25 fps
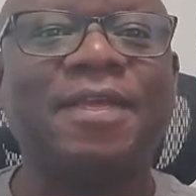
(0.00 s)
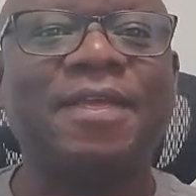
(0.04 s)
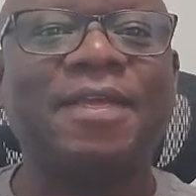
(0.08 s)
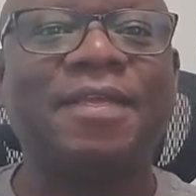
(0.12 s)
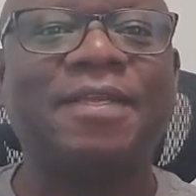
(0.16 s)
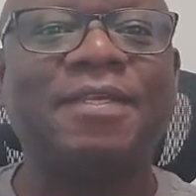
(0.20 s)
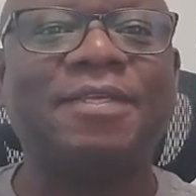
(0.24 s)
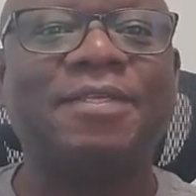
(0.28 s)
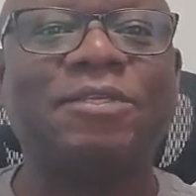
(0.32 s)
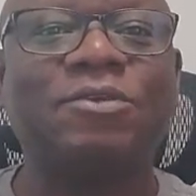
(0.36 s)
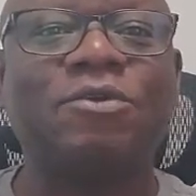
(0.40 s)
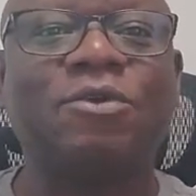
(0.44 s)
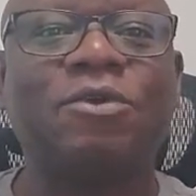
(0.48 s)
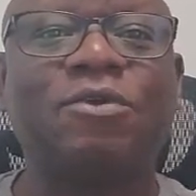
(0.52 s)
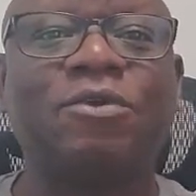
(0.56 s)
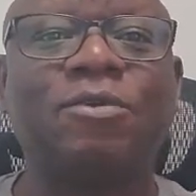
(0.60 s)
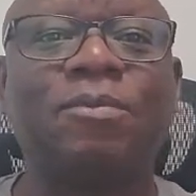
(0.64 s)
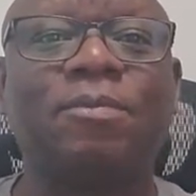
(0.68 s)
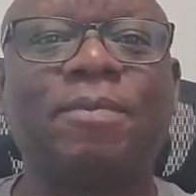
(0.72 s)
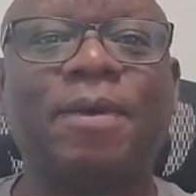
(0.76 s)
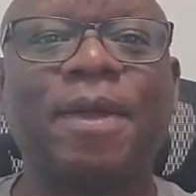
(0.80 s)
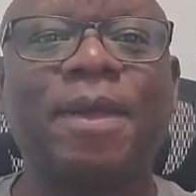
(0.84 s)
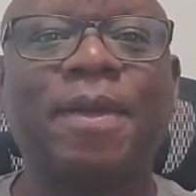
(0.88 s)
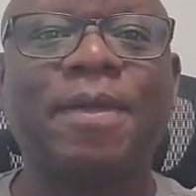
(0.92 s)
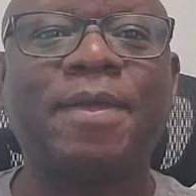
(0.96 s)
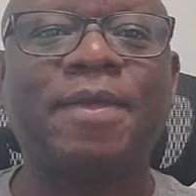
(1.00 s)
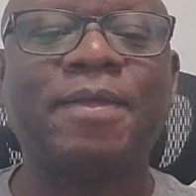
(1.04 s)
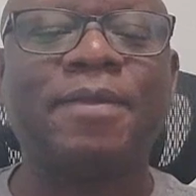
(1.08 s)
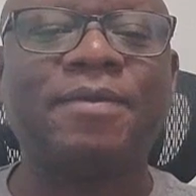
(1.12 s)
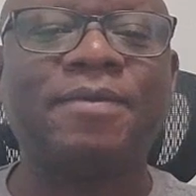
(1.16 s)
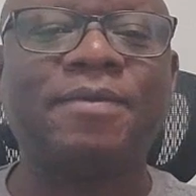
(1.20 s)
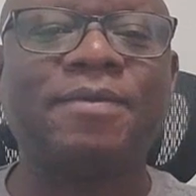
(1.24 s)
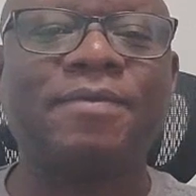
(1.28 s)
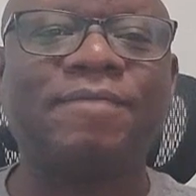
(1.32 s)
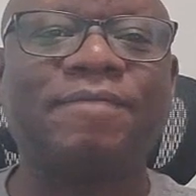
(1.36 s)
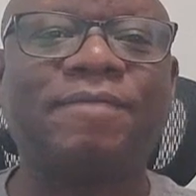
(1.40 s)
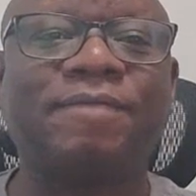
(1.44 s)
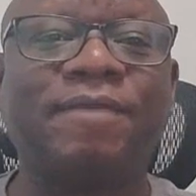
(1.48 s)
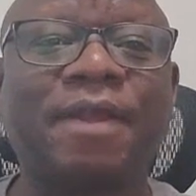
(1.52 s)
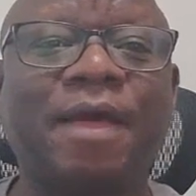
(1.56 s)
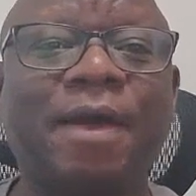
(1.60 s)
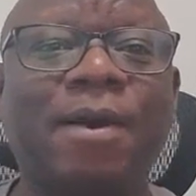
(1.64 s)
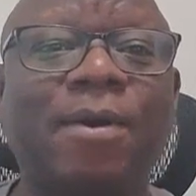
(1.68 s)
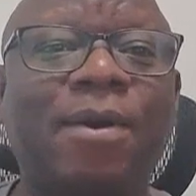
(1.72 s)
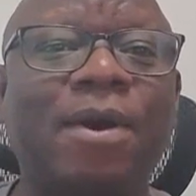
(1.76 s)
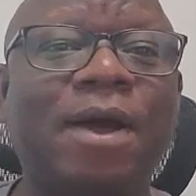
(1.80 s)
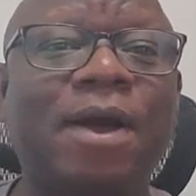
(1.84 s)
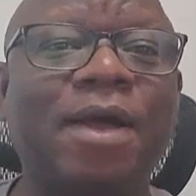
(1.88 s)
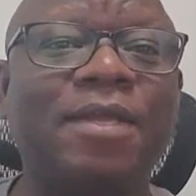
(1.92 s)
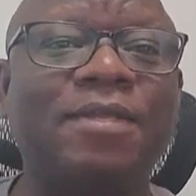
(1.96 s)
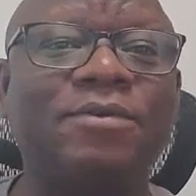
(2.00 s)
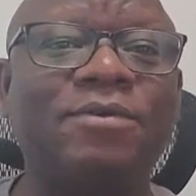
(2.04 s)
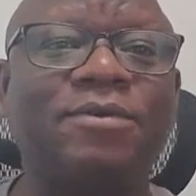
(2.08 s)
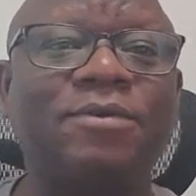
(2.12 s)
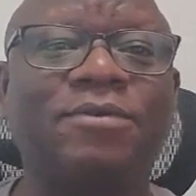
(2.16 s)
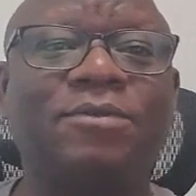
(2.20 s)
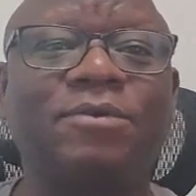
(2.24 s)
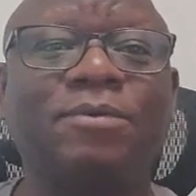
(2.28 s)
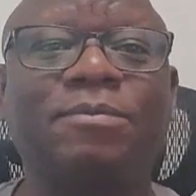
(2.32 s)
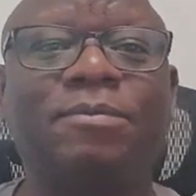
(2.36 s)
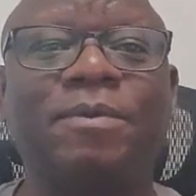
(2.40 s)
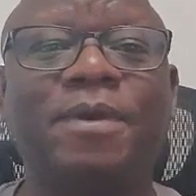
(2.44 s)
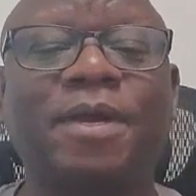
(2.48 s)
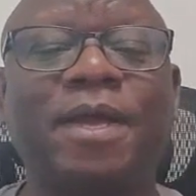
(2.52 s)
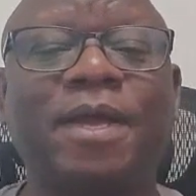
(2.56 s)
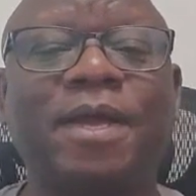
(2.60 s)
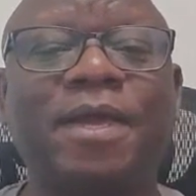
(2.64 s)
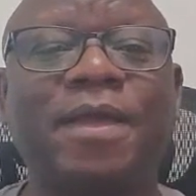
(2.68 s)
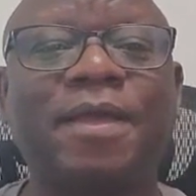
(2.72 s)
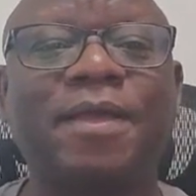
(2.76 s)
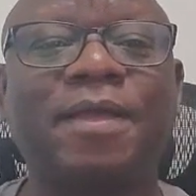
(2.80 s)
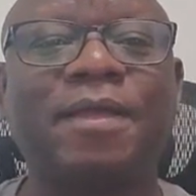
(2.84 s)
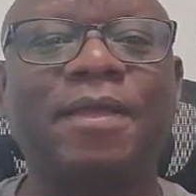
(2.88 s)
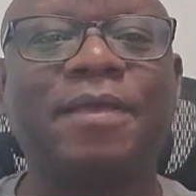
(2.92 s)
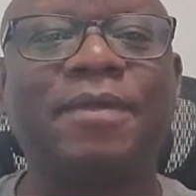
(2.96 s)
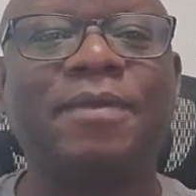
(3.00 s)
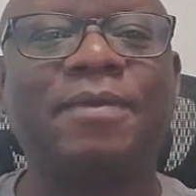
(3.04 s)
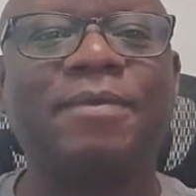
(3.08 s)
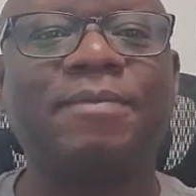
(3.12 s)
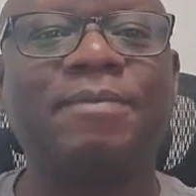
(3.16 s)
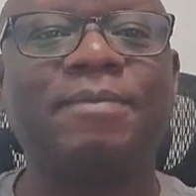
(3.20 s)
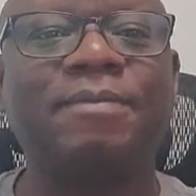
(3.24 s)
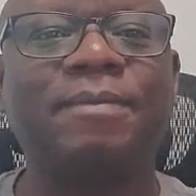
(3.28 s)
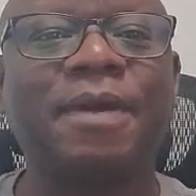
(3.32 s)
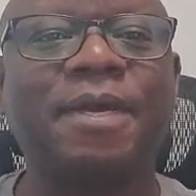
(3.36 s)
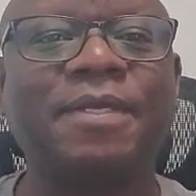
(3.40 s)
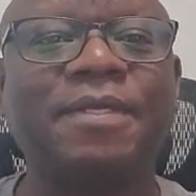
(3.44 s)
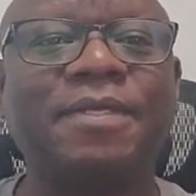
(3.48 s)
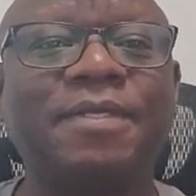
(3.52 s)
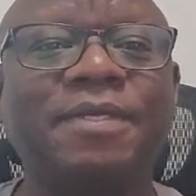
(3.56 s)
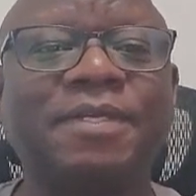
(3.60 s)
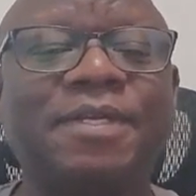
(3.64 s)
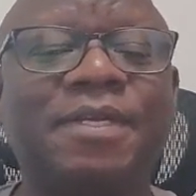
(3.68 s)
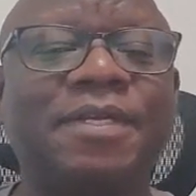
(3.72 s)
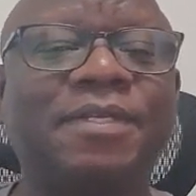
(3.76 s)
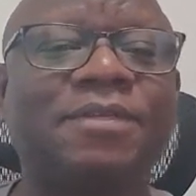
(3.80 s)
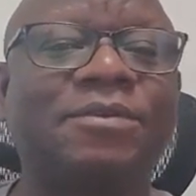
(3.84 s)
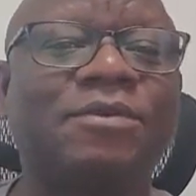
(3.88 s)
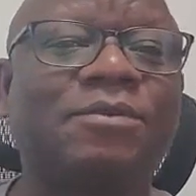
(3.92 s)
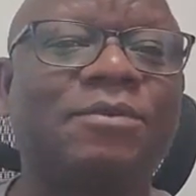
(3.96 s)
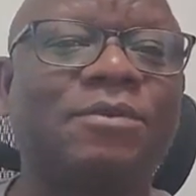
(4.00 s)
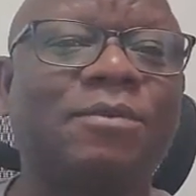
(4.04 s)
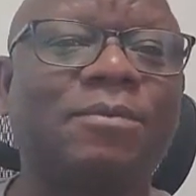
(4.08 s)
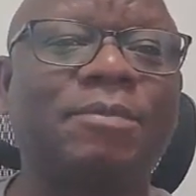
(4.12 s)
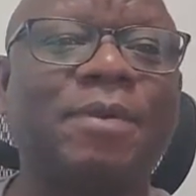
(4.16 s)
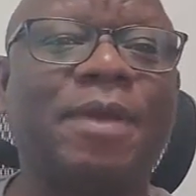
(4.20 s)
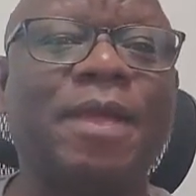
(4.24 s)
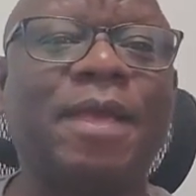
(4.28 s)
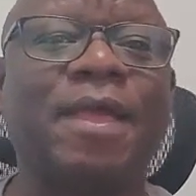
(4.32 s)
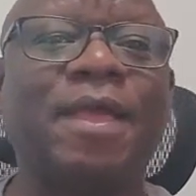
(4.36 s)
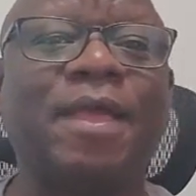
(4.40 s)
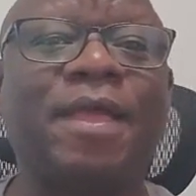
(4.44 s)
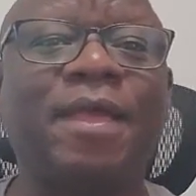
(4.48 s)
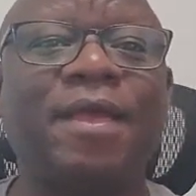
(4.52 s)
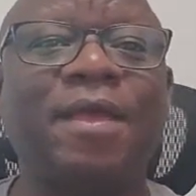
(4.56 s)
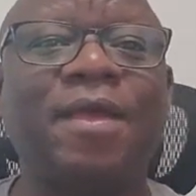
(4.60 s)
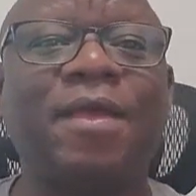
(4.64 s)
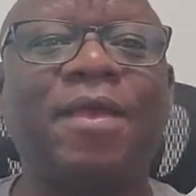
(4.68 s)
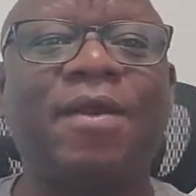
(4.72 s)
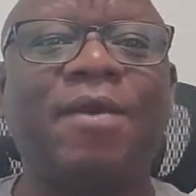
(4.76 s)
is going to buy flour, is going to buy margarine, is going to buy